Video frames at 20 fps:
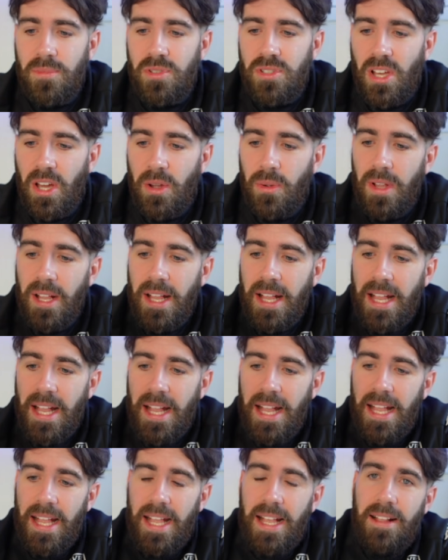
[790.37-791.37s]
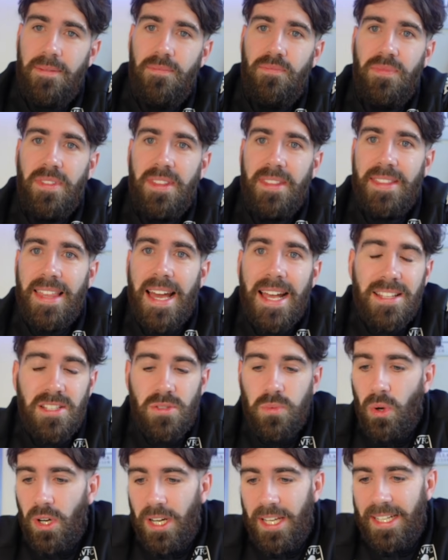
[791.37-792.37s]
So
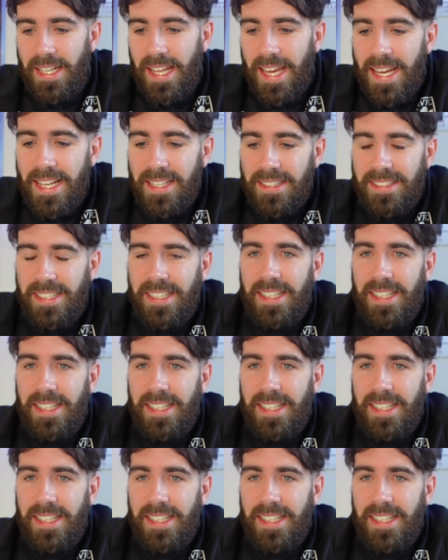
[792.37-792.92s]
that's what it needs.